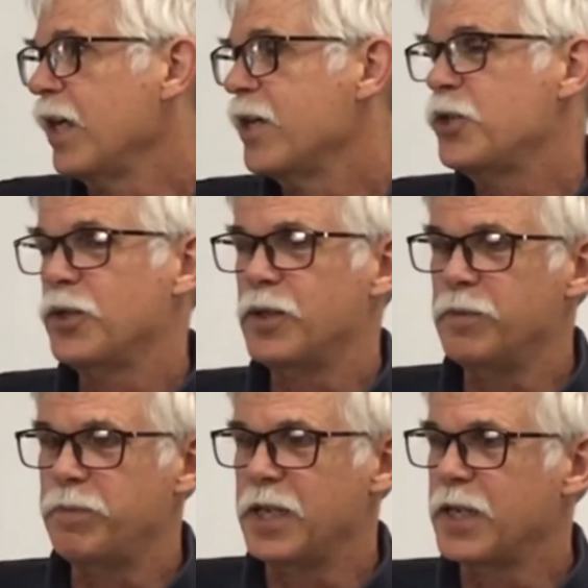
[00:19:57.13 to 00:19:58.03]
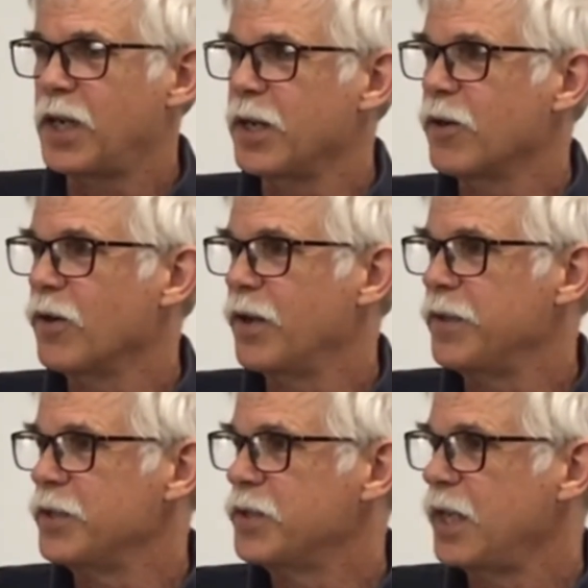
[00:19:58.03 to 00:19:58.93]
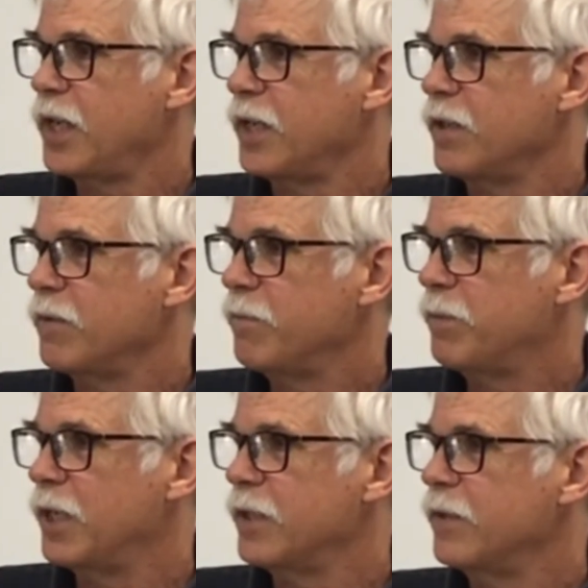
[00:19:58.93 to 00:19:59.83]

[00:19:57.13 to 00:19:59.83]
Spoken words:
I should be clear on this date, but